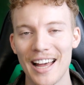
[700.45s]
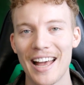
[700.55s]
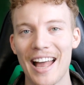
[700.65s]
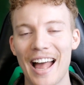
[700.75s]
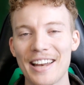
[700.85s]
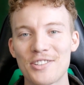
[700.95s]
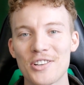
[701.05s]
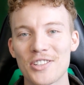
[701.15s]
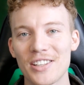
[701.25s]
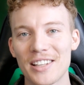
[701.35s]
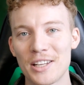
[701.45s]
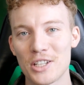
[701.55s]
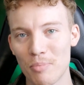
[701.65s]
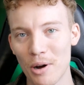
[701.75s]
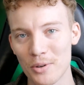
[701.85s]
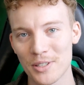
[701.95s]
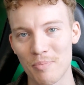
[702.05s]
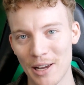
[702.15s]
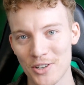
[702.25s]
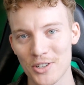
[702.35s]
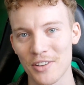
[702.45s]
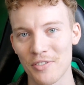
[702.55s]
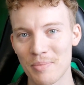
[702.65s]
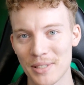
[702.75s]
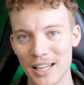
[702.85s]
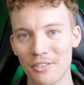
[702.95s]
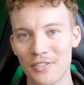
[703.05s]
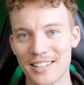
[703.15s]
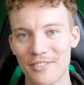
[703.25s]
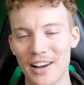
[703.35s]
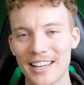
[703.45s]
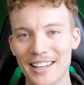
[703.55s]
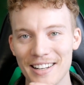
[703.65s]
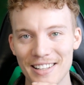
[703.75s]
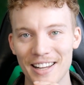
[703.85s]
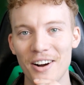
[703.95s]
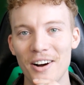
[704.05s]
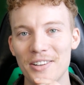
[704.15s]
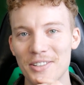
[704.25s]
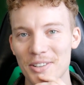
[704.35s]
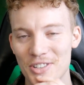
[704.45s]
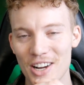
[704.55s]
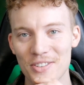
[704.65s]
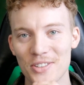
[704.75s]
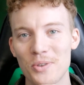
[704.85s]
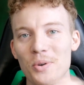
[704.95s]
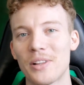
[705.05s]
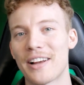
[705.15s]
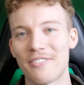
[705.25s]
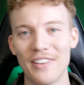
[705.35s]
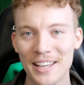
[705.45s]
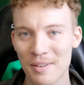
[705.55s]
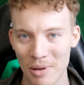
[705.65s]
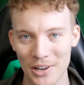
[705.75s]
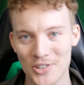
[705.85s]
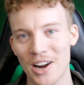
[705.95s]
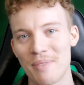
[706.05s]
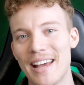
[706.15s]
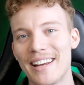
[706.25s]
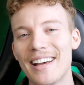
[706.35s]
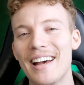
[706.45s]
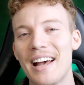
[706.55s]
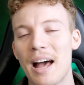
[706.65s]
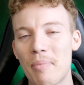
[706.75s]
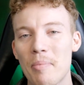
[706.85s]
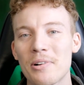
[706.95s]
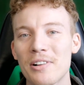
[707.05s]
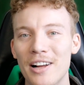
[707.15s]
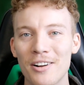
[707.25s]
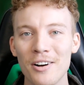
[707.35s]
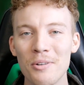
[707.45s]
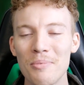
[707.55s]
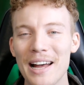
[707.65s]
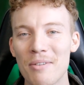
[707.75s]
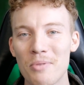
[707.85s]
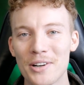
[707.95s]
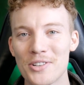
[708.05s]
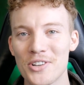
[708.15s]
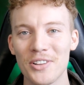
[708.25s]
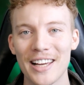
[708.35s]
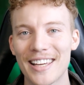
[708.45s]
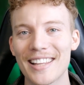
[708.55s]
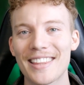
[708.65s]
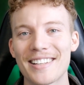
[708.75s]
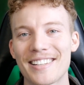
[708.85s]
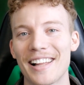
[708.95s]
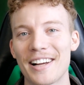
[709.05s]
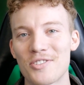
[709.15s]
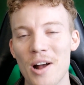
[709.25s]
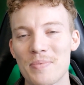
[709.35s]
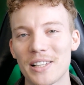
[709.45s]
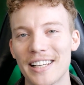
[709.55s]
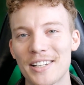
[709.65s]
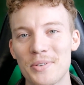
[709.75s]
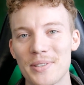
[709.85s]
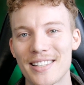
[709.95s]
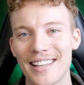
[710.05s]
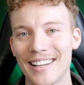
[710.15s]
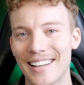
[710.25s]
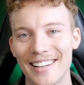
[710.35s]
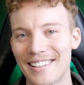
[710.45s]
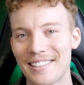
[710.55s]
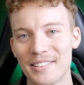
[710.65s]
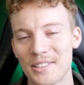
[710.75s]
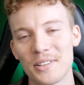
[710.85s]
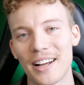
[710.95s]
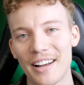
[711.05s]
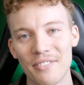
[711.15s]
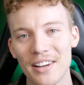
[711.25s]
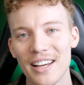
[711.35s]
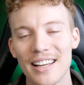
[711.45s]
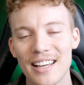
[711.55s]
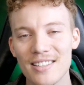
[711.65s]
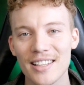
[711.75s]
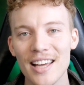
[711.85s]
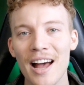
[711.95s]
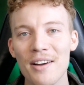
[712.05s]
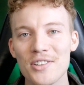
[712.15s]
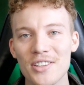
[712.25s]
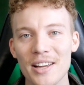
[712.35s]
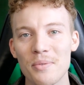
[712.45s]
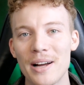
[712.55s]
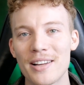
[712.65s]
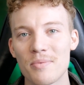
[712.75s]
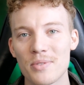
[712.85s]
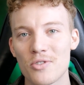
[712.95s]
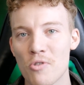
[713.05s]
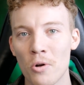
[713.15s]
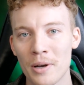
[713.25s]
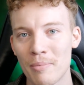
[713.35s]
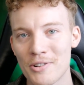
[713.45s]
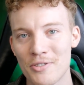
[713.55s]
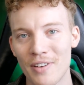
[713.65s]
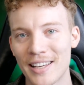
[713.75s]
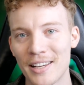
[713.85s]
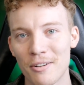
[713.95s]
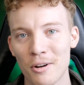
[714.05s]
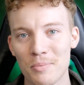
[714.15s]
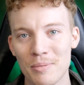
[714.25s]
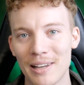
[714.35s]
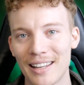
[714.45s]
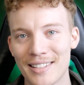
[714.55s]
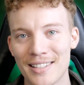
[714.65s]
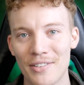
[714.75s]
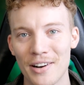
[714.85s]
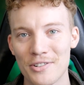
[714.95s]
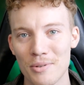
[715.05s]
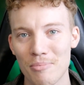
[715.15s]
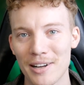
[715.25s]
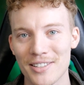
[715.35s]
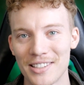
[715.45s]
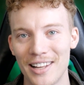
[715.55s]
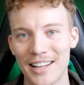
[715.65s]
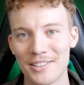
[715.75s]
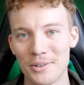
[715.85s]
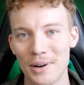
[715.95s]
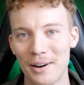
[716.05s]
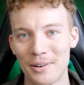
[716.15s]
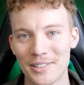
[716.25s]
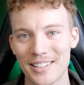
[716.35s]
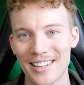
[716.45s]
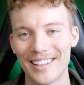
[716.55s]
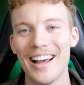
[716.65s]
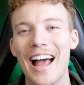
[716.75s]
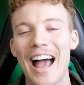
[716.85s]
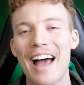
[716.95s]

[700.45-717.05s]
and he just posts pictures of himself as a Viking, and he's like, oh dude, check out this cool like Viking picture I made, and people are like, oh man, where did you like get this? And he like drops a link to his thing, and he'll do like he's like, yeah, I just like went and was trolling a bunch of Viking groups and made like $700 in the last 2 hours. And